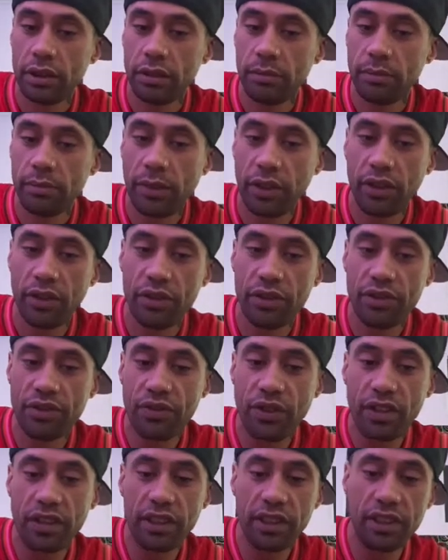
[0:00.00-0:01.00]
But you're
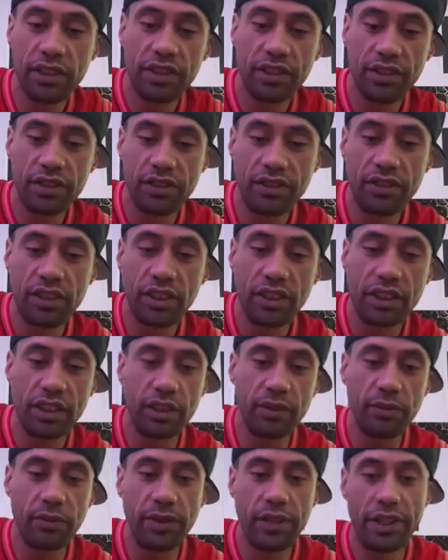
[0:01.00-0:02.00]
struggling
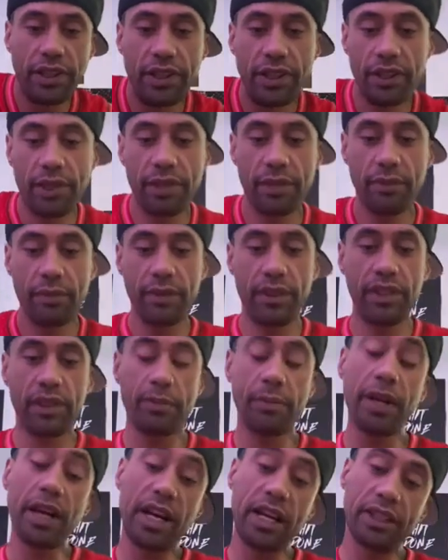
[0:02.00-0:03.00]
with the
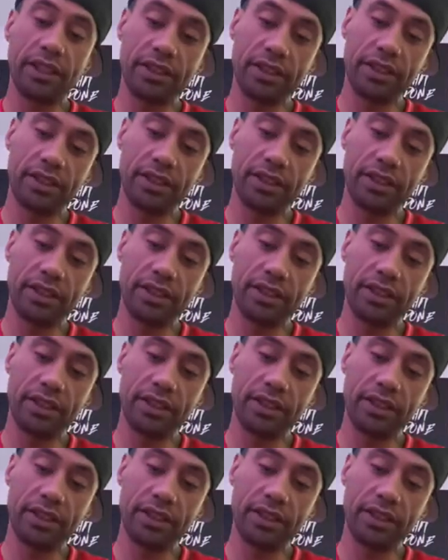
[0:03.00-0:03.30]
past.